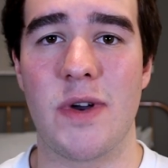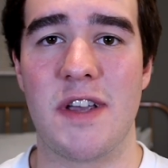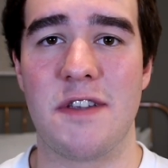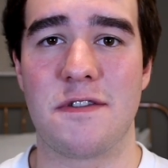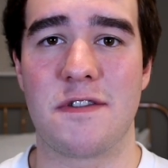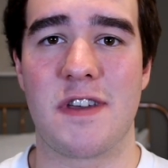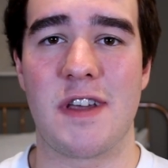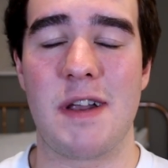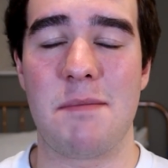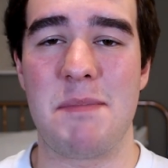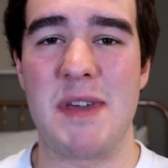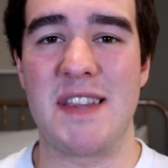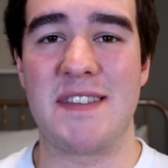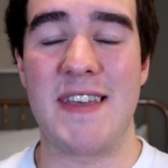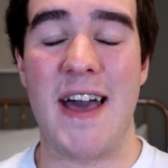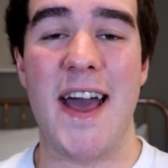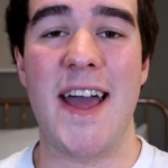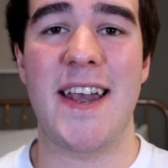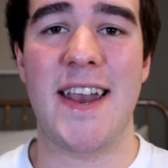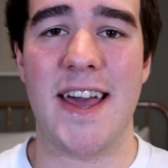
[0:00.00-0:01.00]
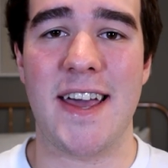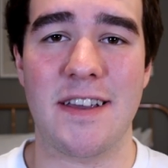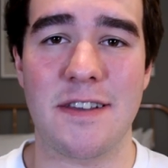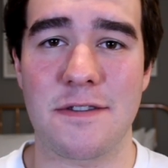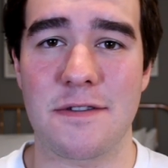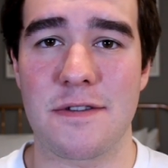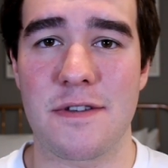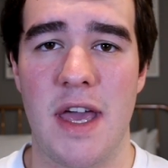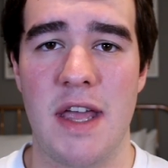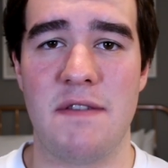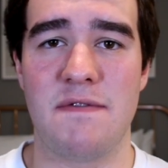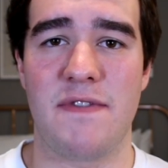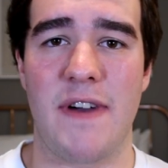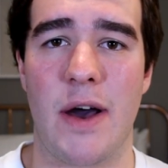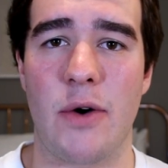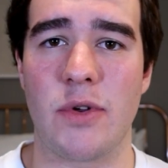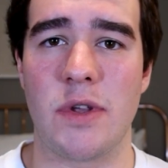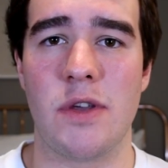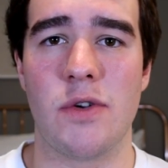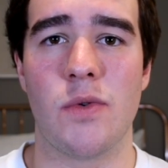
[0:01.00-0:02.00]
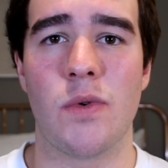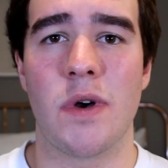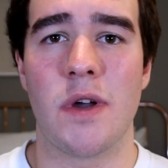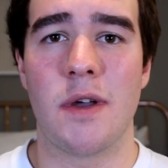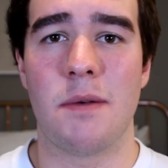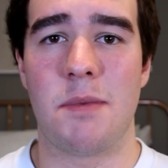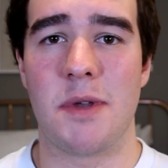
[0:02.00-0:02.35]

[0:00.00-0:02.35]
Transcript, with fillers: is going to be 10x'd in value,